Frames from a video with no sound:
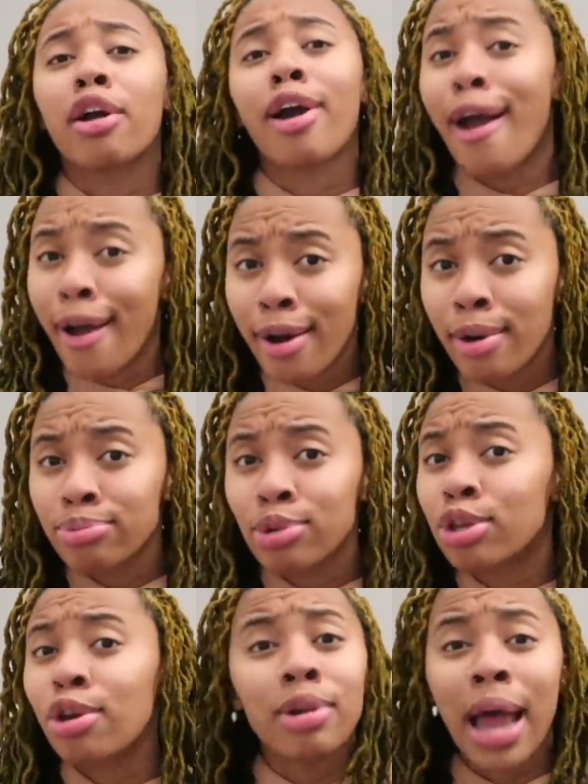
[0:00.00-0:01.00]
Girl,
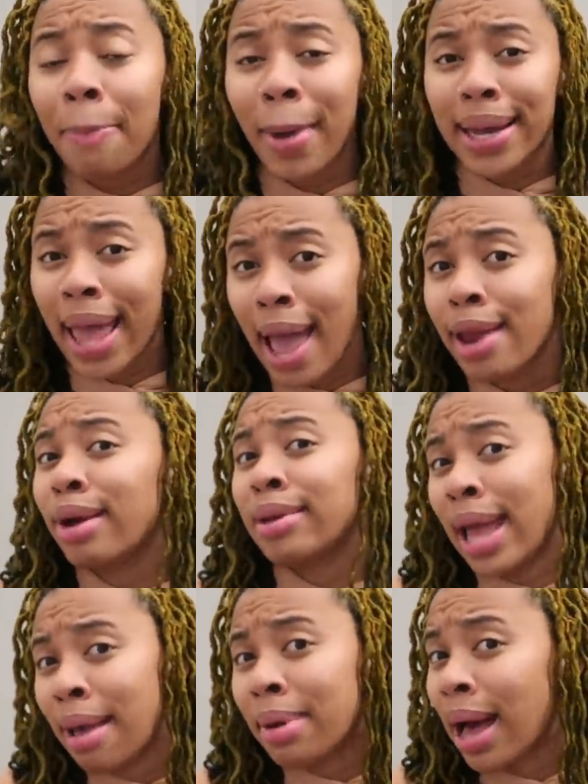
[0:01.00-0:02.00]
you not about to have no
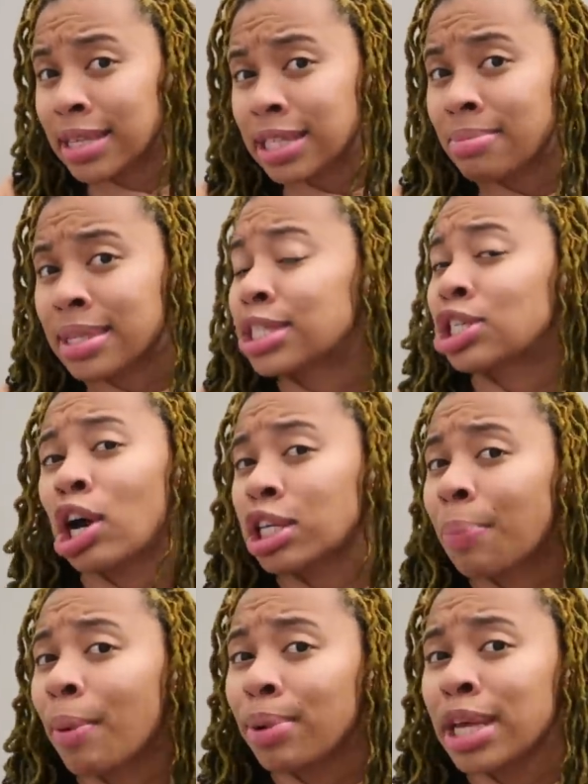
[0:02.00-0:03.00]
damn customers
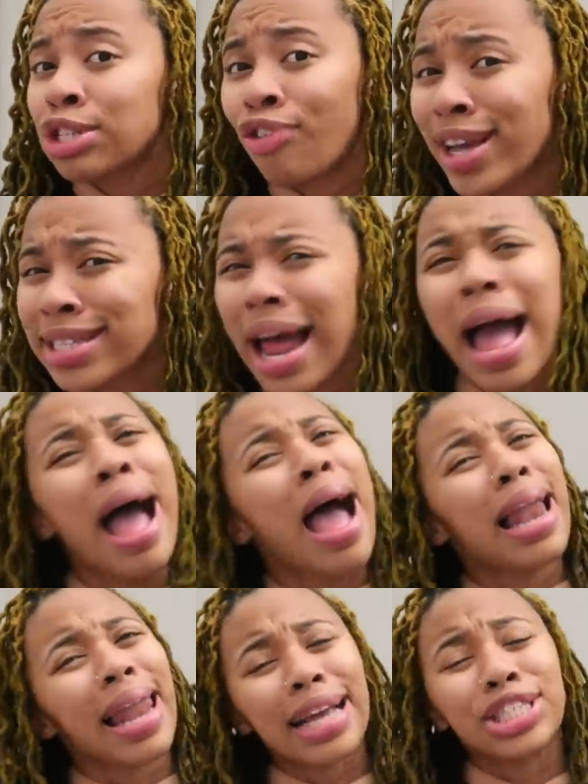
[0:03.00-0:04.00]
charging people these crazy.
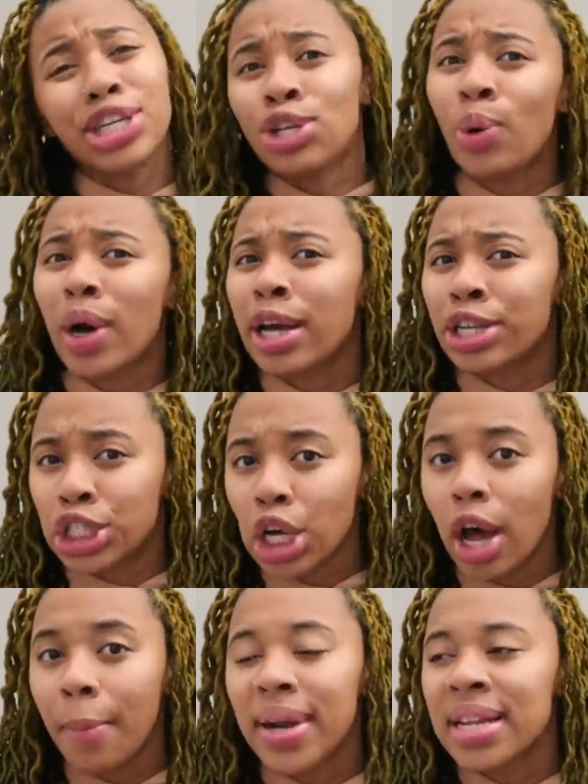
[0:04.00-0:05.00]
Like, she do a good
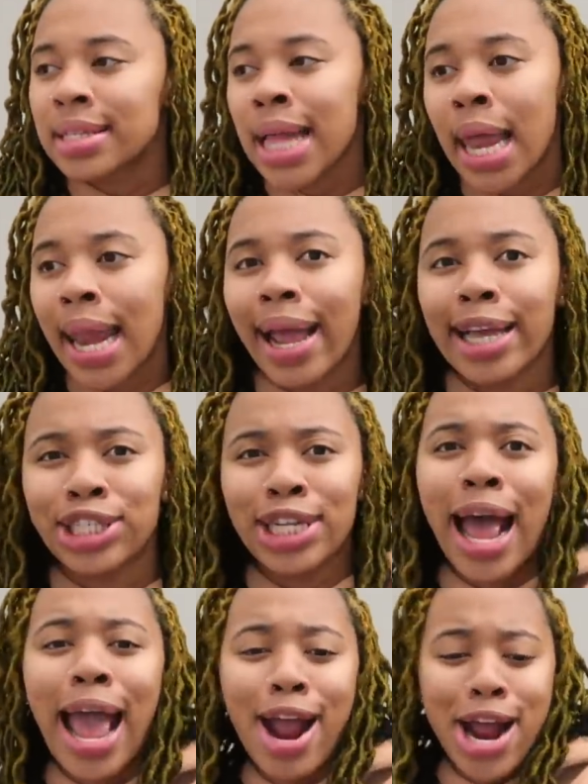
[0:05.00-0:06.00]
job, but it's not like, she
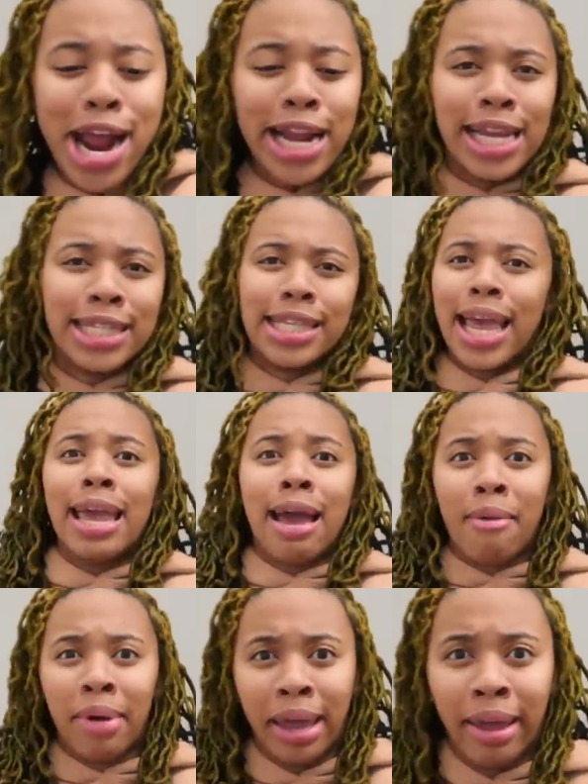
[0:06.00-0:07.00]
not arrogant
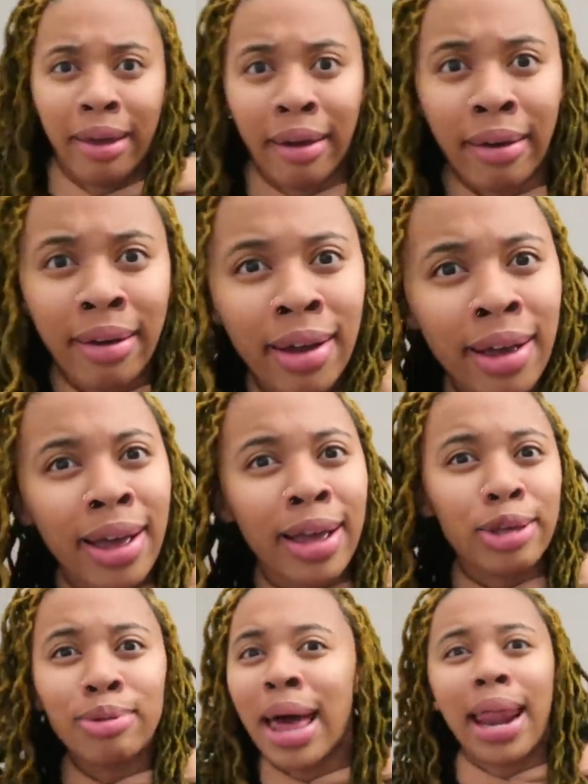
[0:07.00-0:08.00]
tail out here.
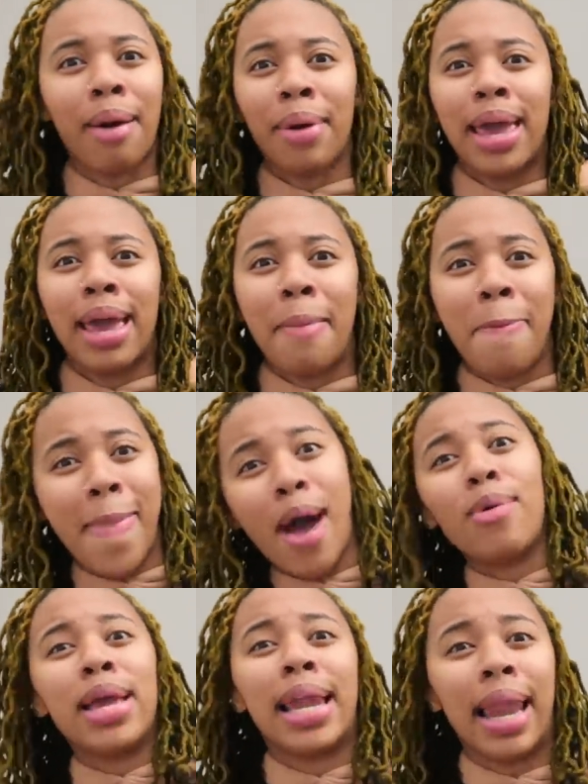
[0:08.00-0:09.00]
You not out here
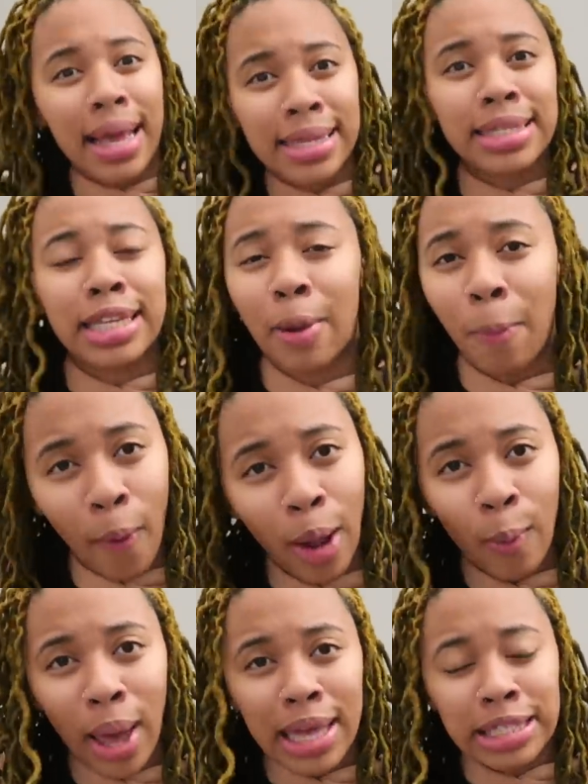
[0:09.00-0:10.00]
melting lace to the
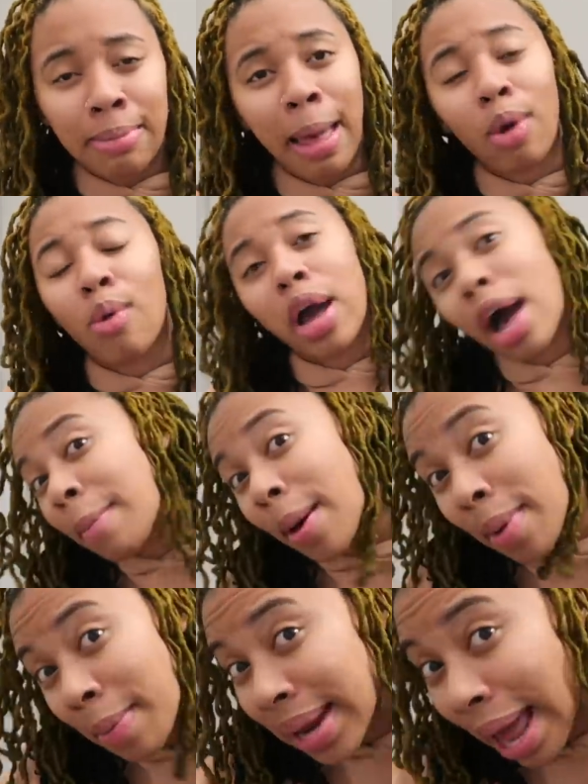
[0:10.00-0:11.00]
point where somebody gonna come
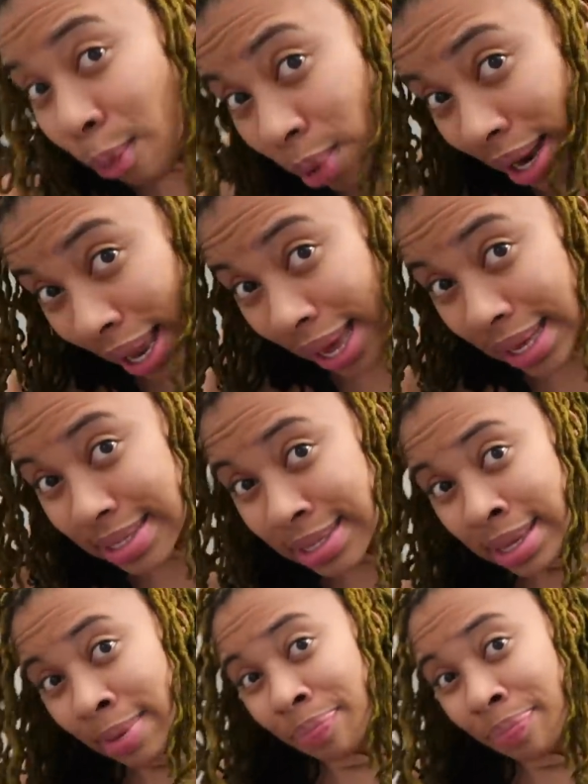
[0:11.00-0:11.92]
up and be like, what lace?